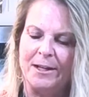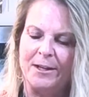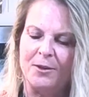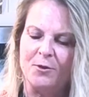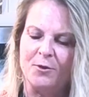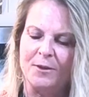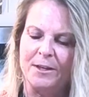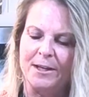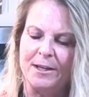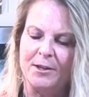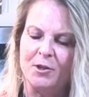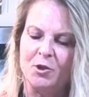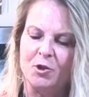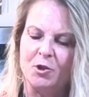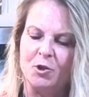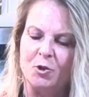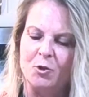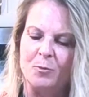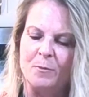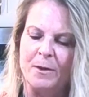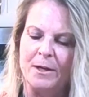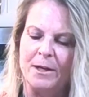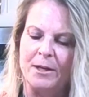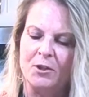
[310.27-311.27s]
I don't get
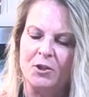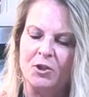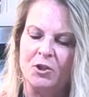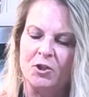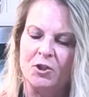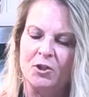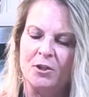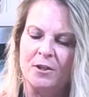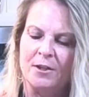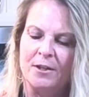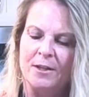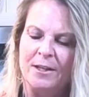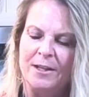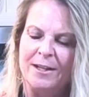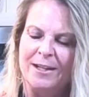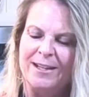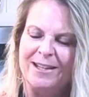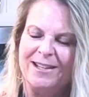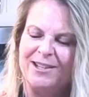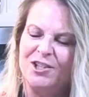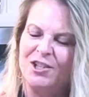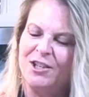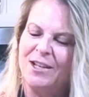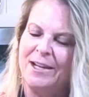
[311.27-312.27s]
too much.
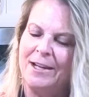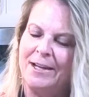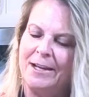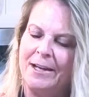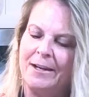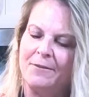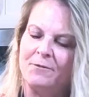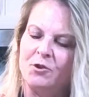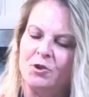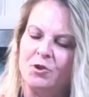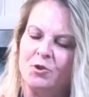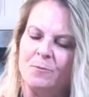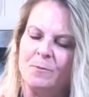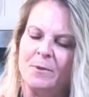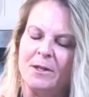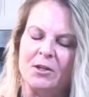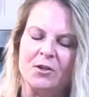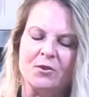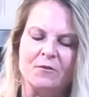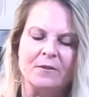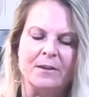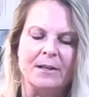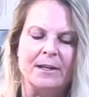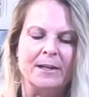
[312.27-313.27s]
Because you can't have too
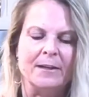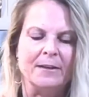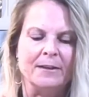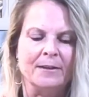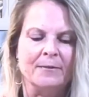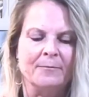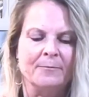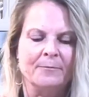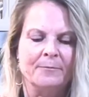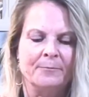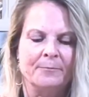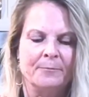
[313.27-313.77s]
much vanilla.